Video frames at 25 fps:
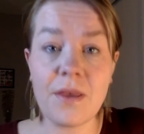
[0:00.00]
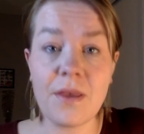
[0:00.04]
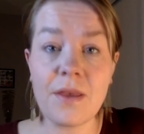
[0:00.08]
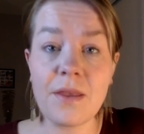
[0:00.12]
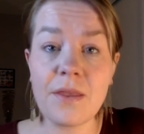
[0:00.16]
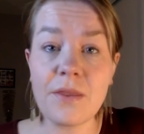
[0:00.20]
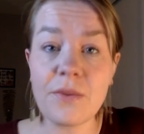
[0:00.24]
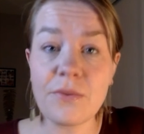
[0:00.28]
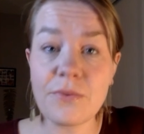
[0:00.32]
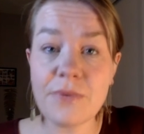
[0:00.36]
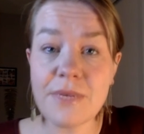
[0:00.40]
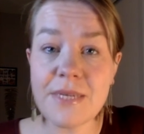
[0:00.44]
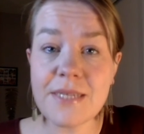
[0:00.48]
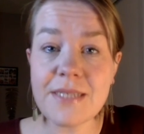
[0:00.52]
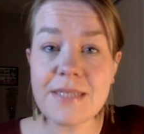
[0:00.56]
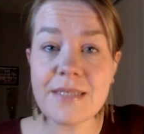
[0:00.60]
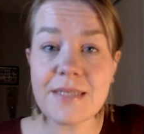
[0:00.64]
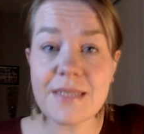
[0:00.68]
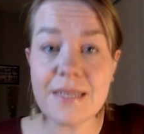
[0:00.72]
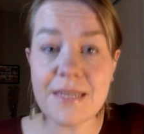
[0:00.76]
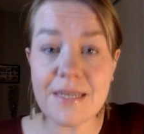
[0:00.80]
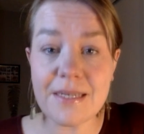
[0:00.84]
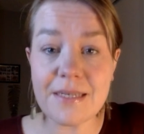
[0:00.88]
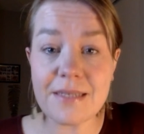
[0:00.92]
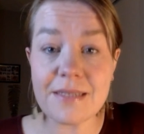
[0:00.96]
The reason
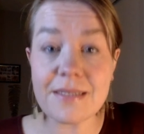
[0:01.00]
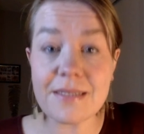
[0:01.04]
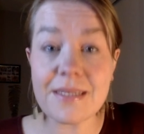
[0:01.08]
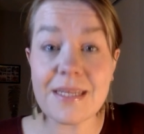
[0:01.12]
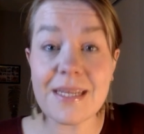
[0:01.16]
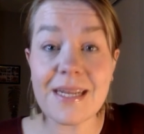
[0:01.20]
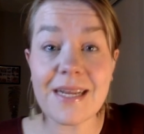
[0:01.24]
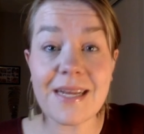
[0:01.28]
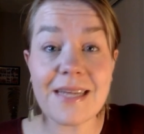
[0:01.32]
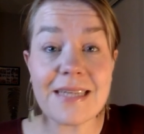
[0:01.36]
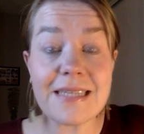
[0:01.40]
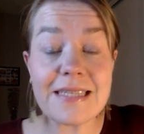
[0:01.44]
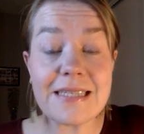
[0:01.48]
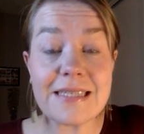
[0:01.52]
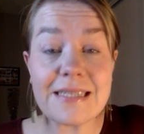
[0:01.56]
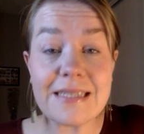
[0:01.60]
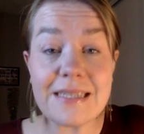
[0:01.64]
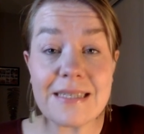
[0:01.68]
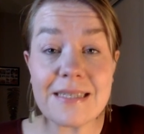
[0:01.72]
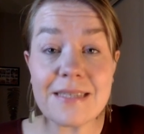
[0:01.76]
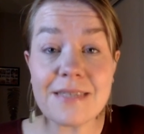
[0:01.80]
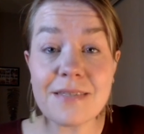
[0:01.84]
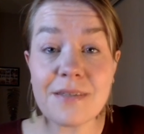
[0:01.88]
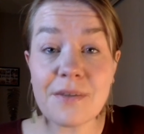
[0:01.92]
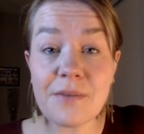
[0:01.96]
is that I
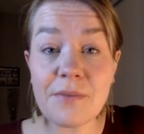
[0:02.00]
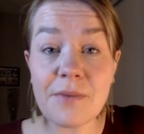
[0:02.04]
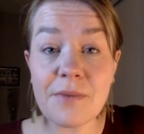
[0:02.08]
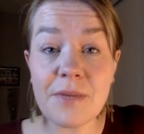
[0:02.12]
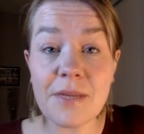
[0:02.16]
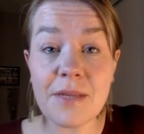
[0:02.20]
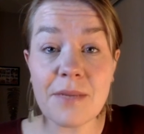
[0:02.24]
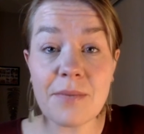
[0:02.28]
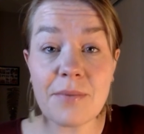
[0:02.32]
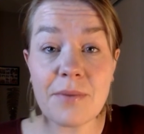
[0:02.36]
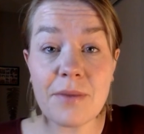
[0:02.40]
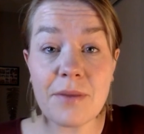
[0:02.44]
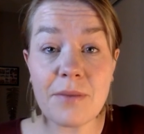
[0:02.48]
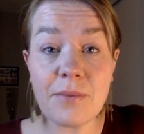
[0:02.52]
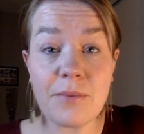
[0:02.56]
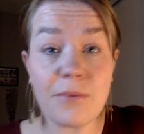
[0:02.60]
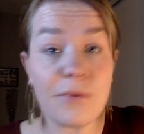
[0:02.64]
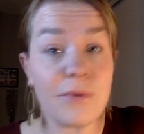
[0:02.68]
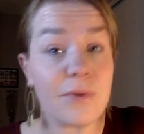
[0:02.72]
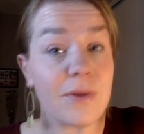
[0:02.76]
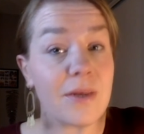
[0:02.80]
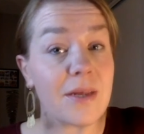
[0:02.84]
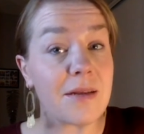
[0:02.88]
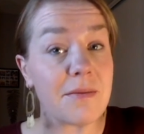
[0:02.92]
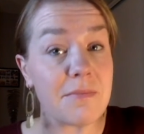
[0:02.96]
see so many
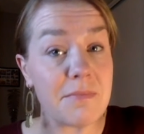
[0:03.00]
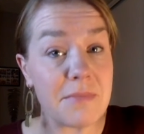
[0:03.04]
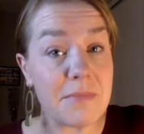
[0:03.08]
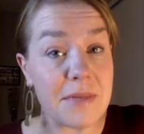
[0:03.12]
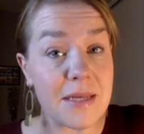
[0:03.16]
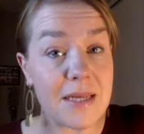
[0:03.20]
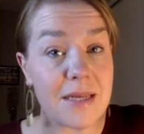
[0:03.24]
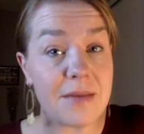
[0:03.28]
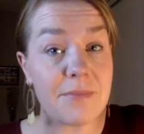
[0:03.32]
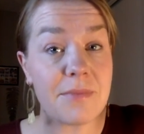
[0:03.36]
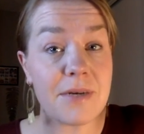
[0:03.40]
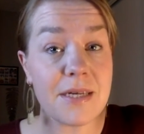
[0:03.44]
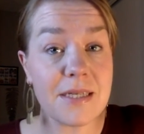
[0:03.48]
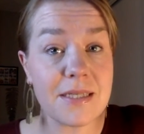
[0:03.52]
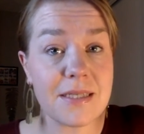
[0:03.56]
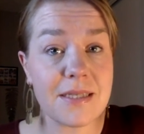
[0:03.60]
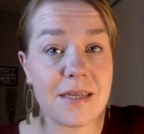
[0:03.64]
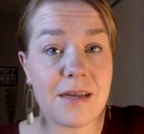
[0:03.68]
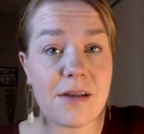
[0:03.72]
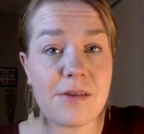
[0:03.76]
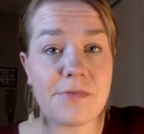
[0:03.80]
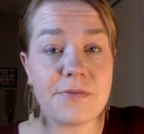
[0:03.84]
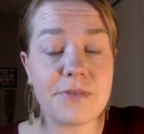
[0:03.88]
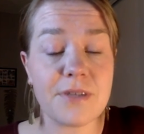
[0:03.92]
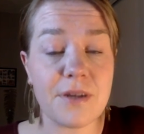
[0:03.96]
people, and me
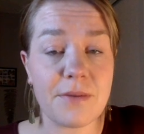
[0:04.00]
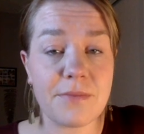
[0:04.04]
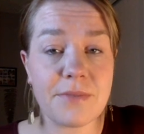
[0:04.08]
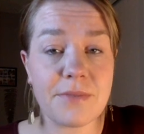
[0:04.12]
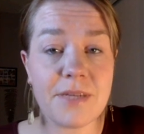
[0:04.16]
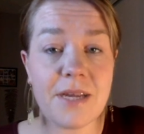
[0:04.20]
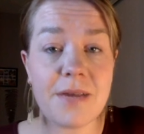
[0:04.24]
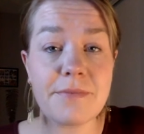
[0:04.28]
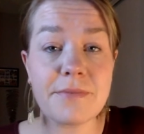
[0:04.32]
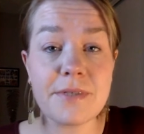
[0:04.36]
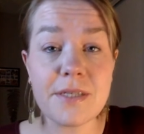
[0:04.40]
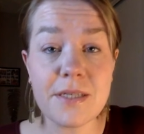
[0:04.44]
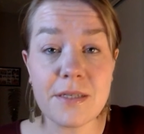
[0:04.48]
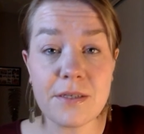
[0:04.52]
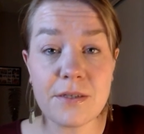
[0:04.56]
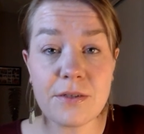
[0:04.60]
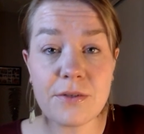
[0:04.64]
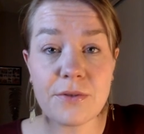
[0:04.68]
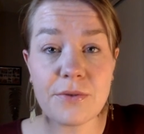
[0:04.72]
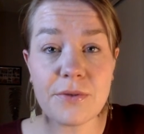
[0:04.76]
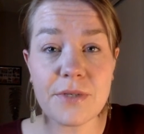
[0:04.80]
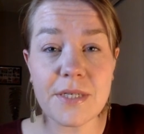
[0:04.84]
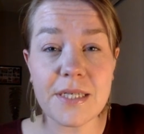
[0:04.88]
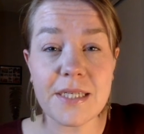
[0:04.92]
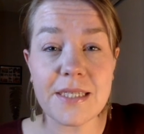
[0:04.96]
myself sometimes
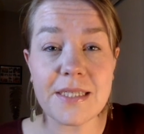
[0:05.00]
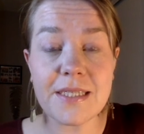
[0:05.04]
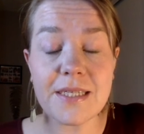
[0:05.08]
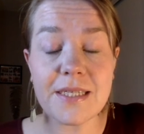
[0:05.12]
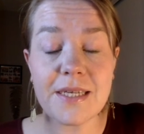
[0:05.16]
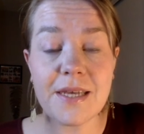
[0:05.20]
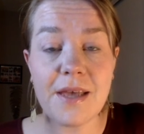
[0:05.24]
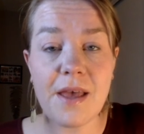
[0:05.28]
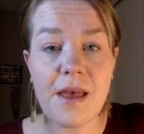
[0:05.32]
included,